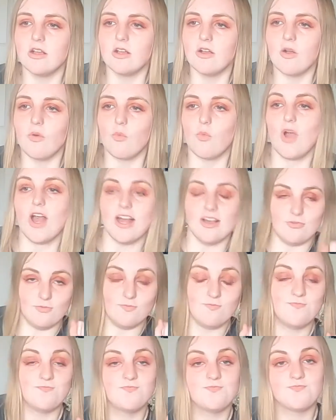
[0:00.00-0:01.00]
Well,
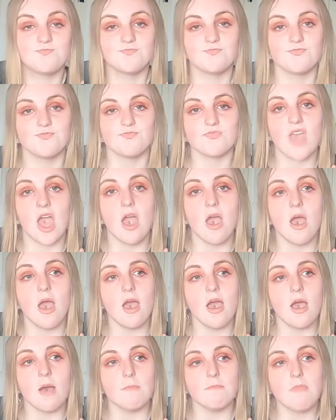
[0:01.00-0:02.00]

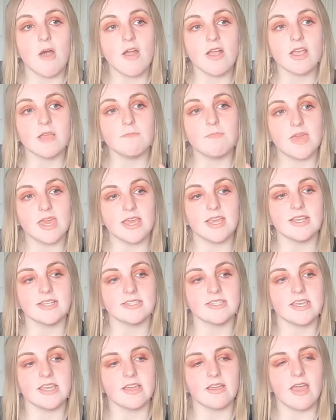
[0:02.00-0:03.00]
my
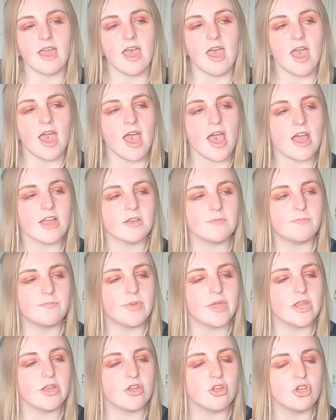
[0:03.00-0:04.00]
piercing had
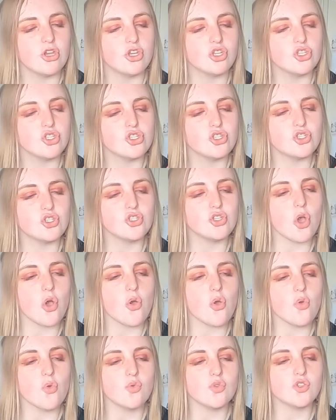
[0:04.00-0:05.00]
been
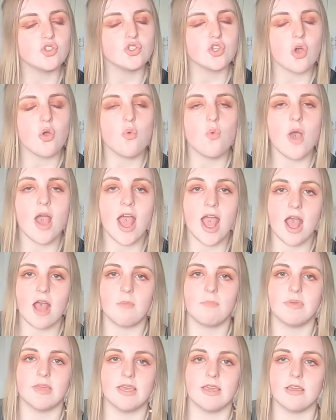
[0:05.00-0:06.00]
so
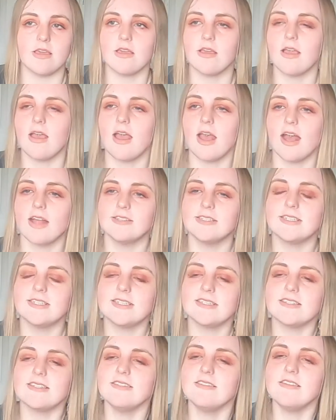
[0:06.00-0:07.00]
happy and
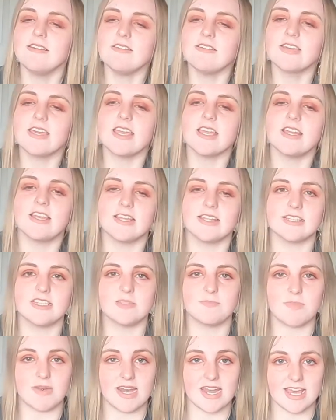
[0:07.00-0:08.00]
snug in its
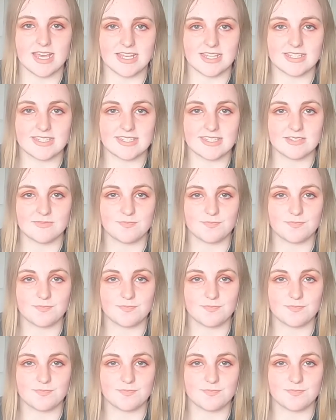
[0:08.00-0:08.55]
place